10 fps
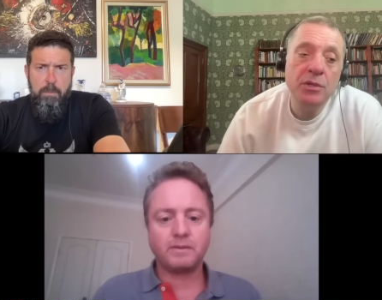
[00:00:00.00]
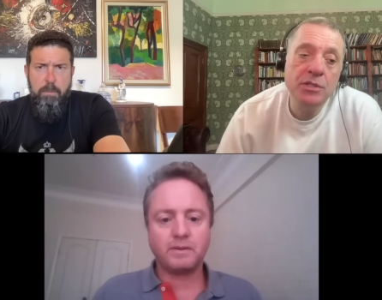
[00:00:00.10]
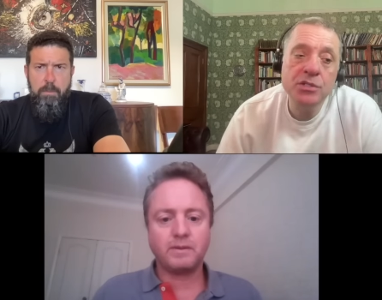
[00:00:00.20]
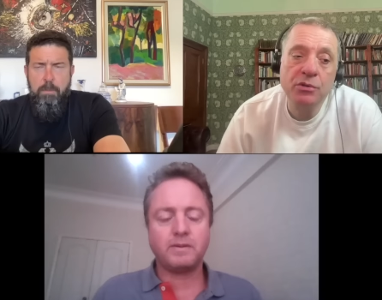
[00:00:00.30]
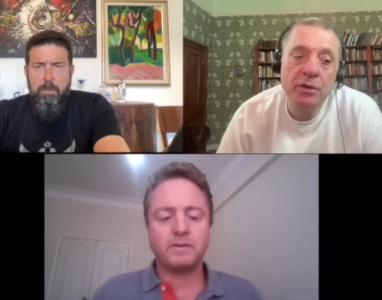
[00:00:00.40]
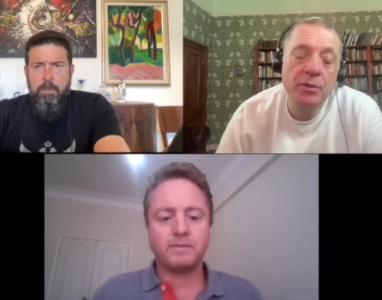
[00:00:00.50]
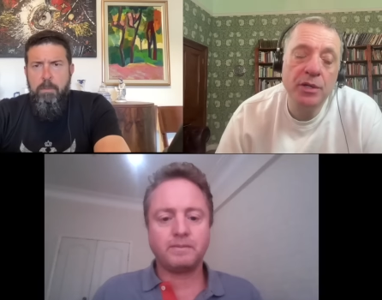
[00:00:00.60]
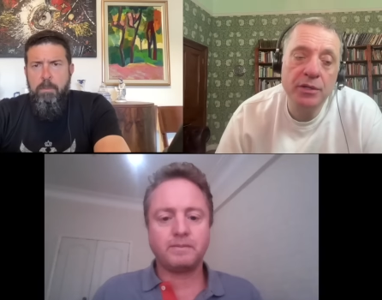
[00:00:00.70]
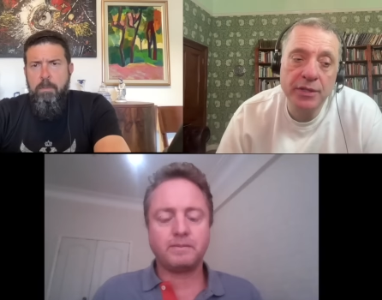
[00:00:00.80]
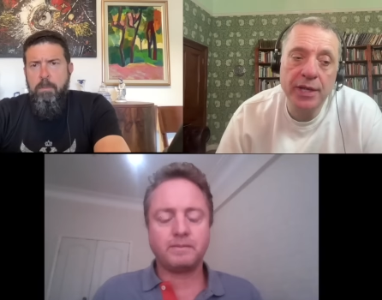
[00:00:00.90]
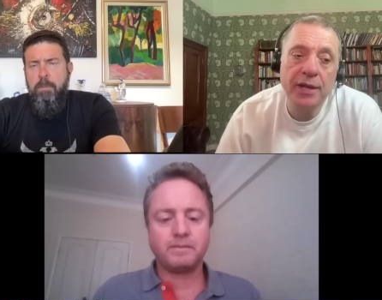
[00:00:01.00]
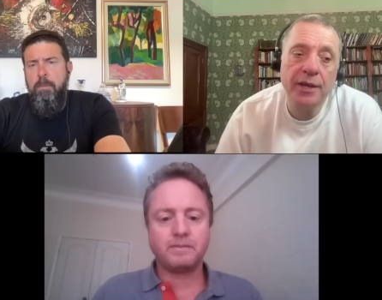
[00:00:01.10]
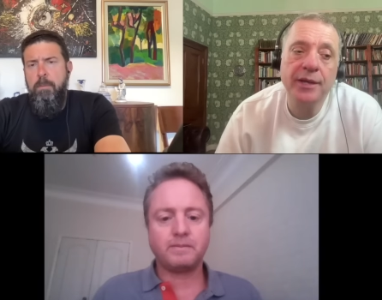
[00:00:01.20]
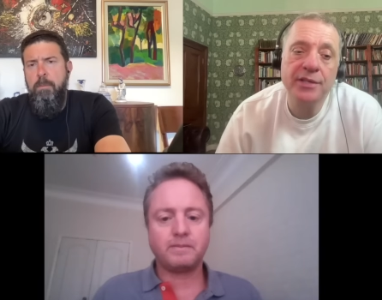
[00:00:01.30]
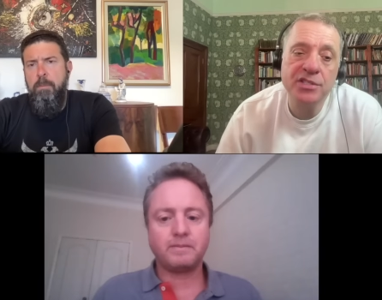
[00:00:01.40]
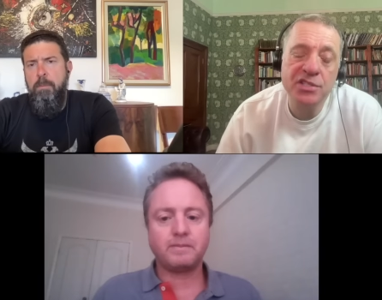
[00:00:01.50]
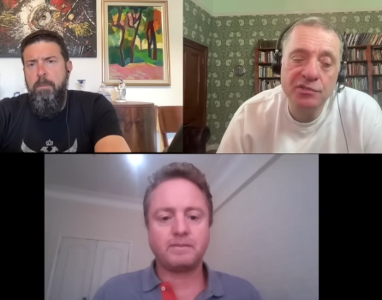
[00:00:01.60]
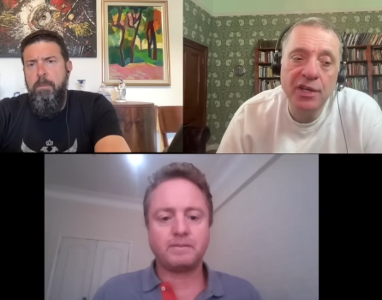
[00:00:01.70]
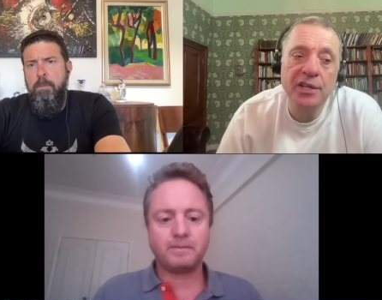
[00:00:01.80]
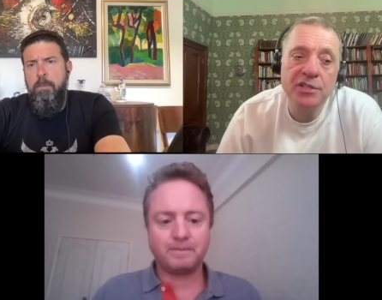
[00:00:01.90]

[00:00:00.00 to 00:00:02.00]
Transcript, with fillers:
Speaker 1: indiscriminately against civilian